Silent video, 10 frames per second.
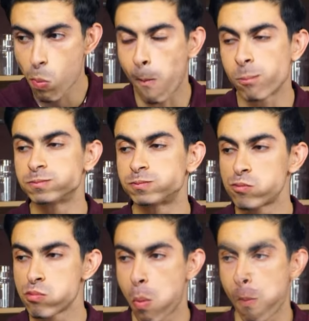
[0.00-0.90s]
and see how
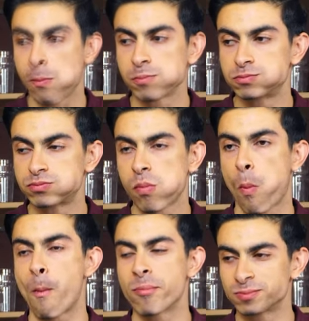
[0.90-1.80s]
I manage a
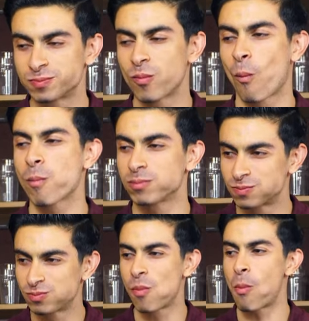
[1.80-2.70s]
fat loss phase.
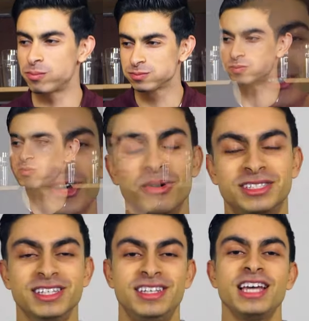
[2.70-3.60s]
So in
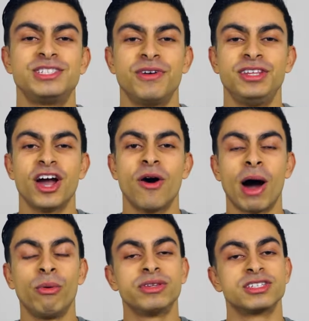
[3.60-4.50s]
today's video, I
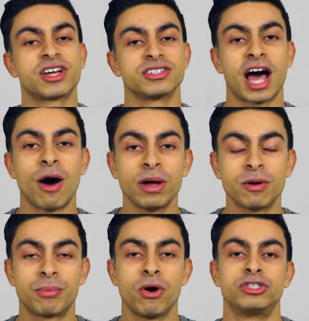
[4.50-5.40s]
will discuss how I
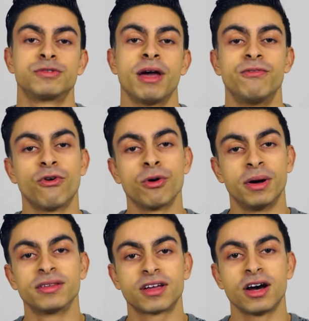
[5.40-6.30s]
approached my
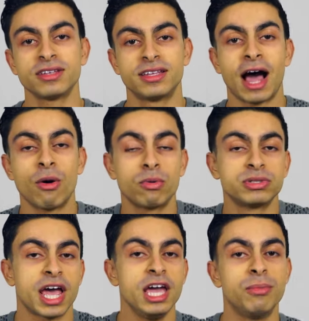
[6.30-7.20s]
4-month cut and how I
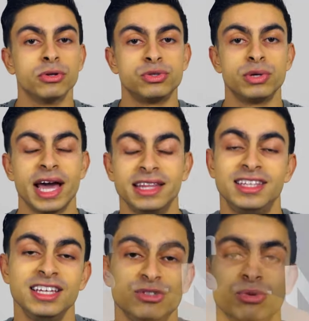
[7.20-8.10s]
was able to get
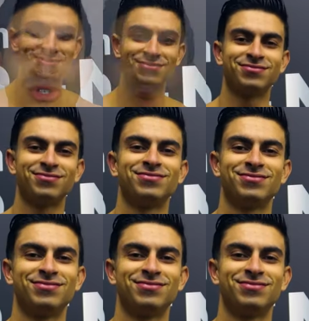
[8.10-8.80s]
these results.